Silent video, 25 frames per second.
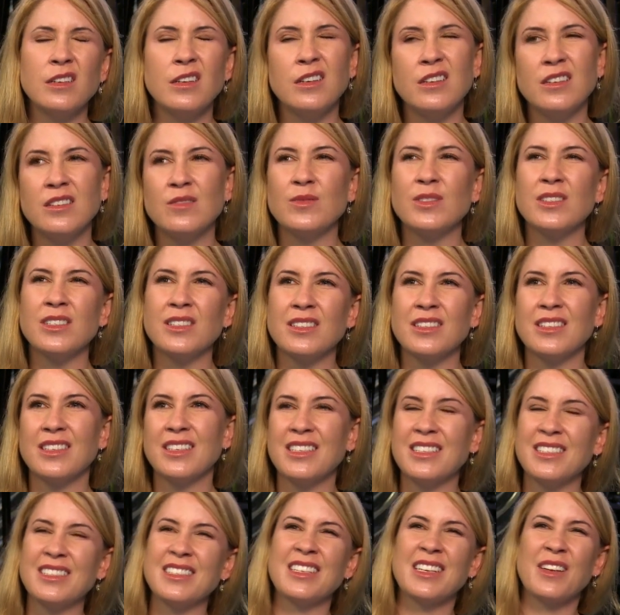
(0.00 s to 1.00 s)
you know, I'm just
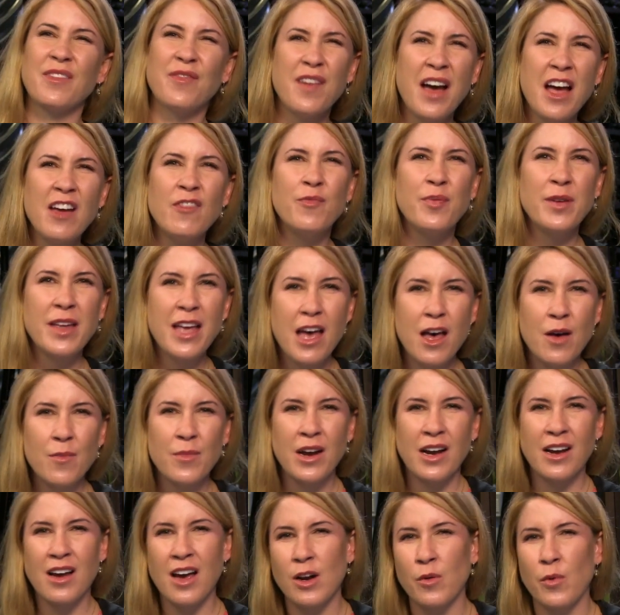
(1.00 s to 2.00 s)
like, it's like 5 p.m.
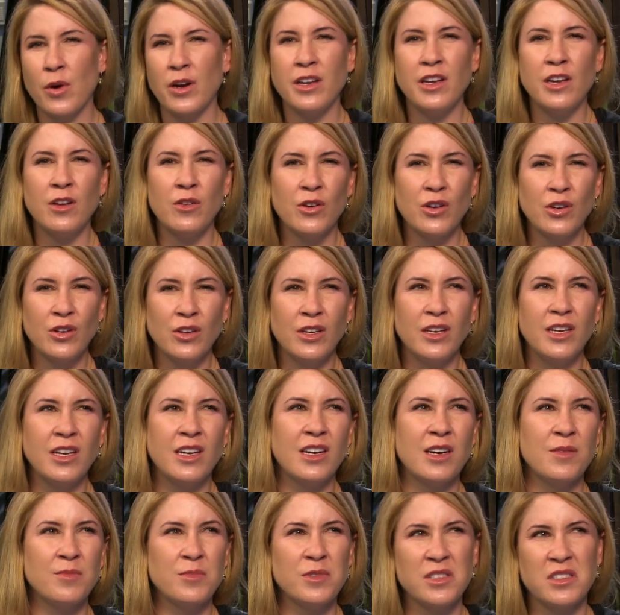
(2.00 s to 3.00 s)
and I kind of want to eat early,
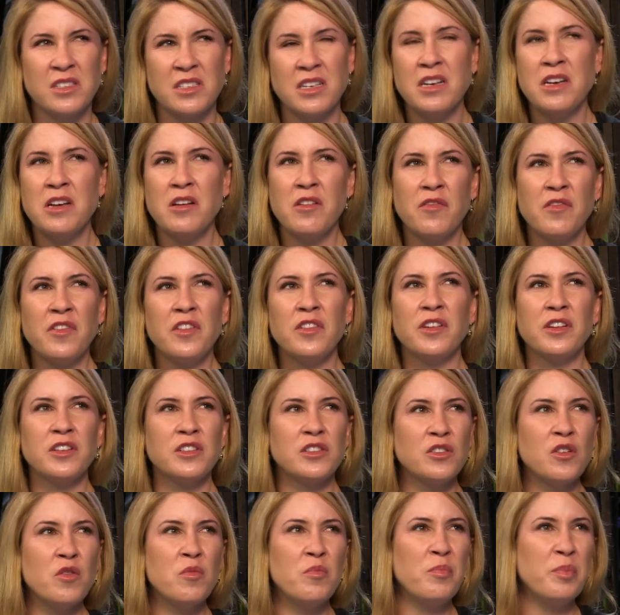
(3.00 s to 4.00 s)
and I'm just feeling
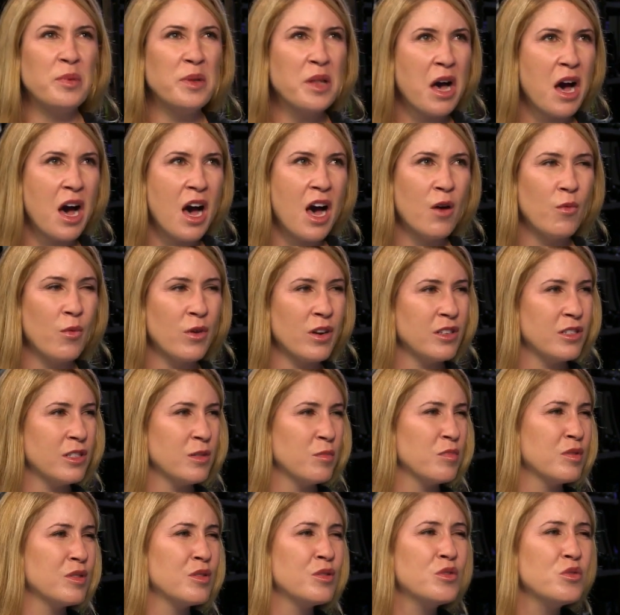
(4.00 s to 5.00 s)
so blah. I wanted
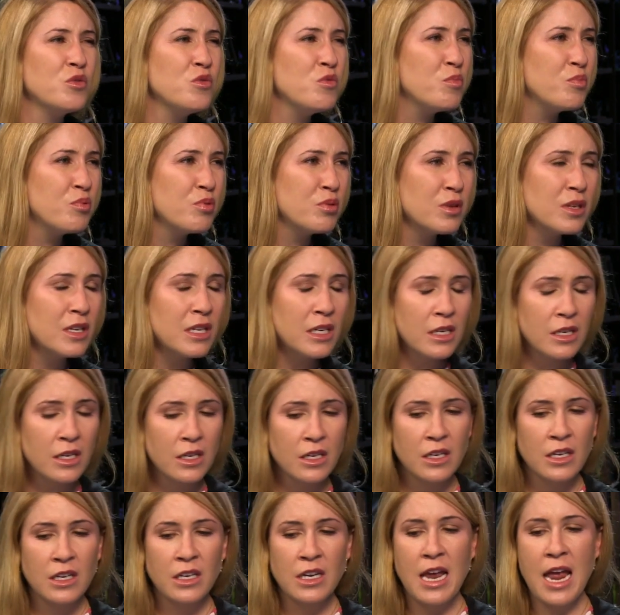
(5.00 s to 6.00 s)
some soup.
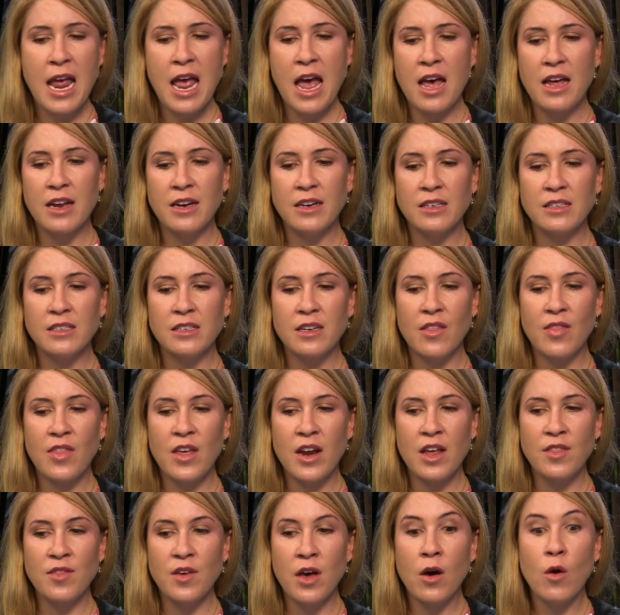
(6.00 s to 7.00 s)
And then
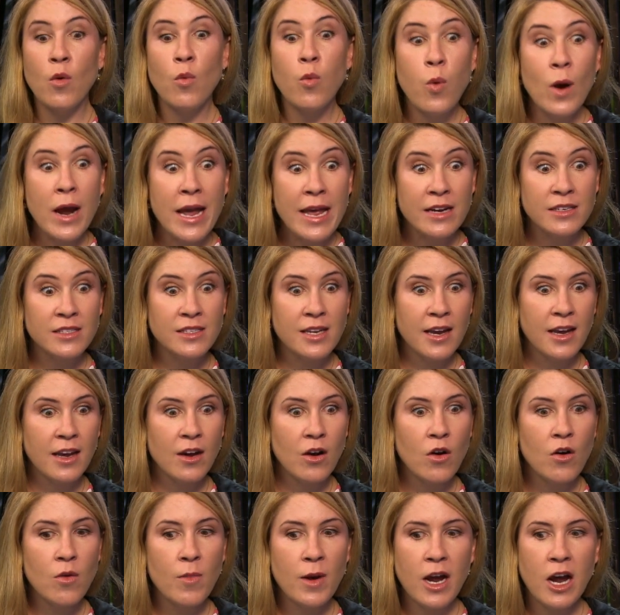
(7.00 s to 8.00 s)
I thought, wait a second,
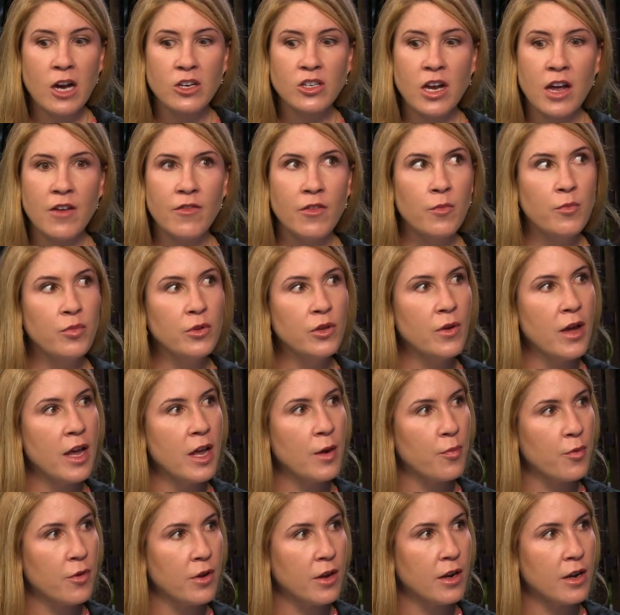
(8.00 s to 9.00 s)
oh my gosh, I have a blue
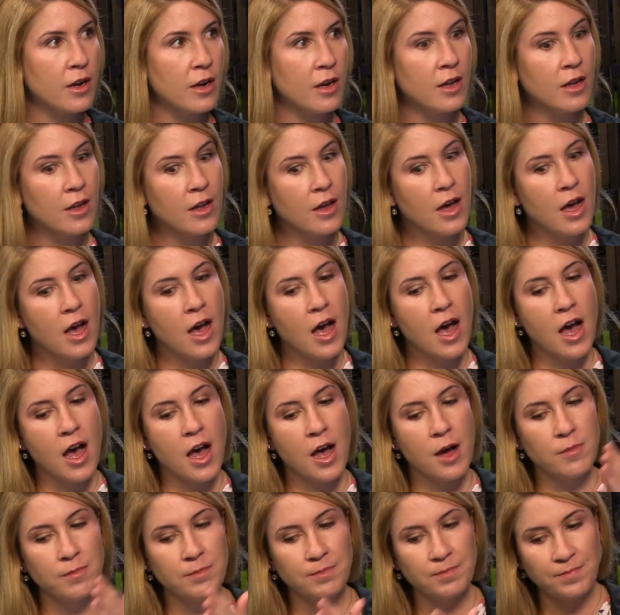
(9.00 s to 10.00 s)
apron
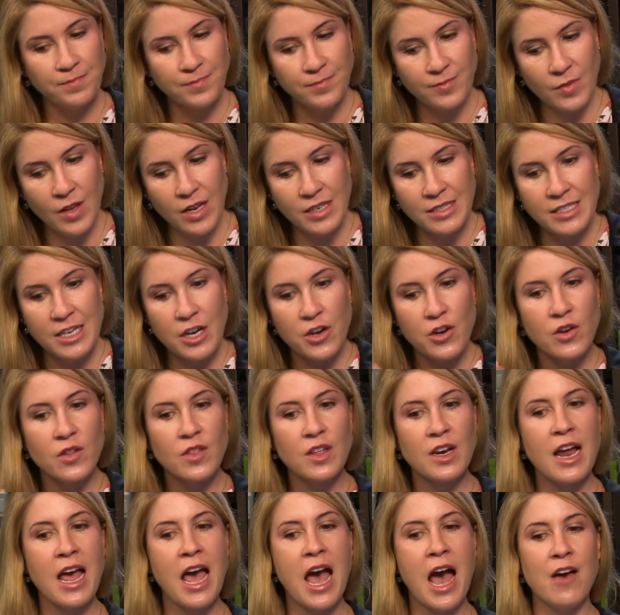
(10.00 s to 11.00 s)
um, dinner
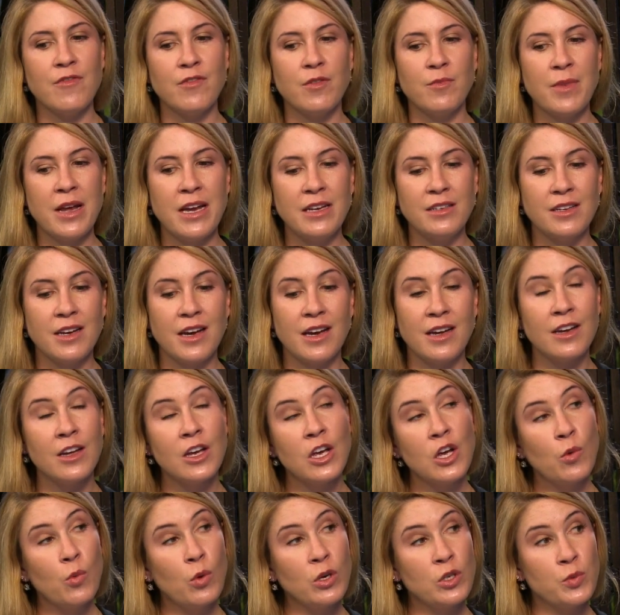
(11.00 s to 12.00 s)
that I haven't made yet,
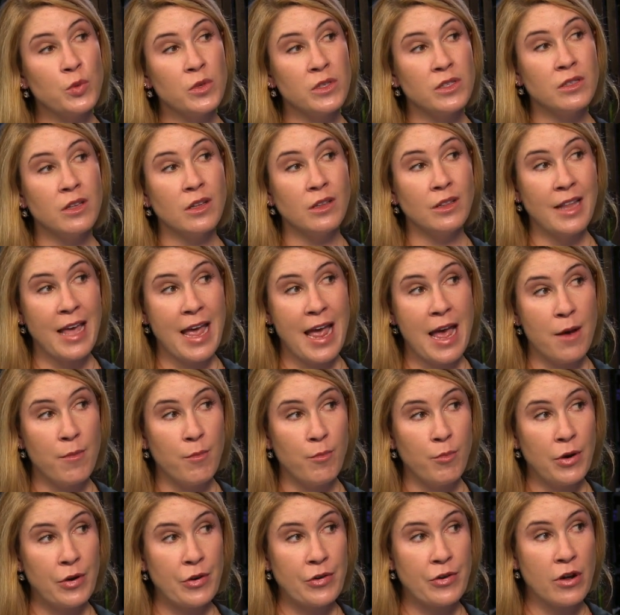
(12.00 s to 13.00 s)
which was the lamb
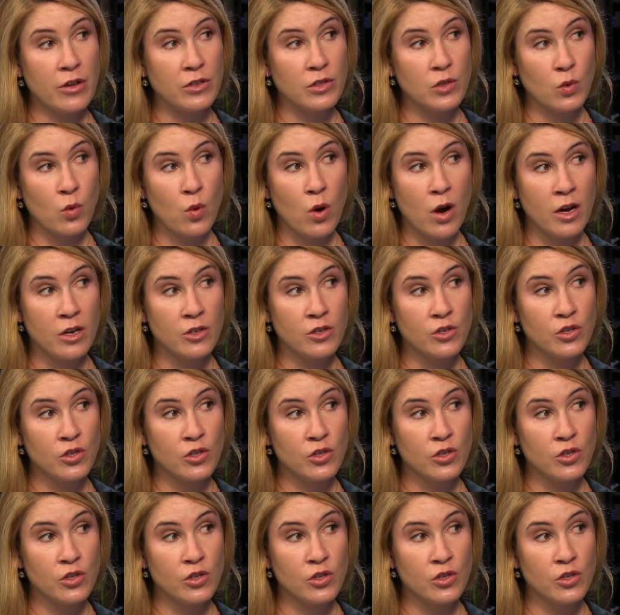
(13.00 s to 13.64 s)
butternut squash